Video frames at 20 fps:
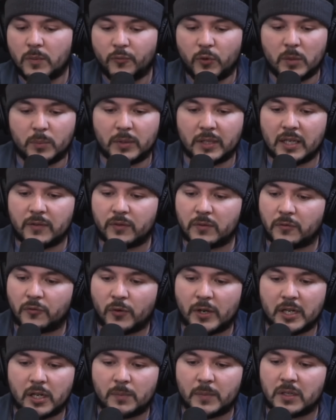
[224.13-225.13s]
If we believe in
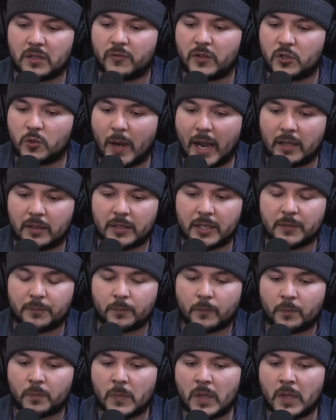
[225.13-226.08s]
freedom, individuality,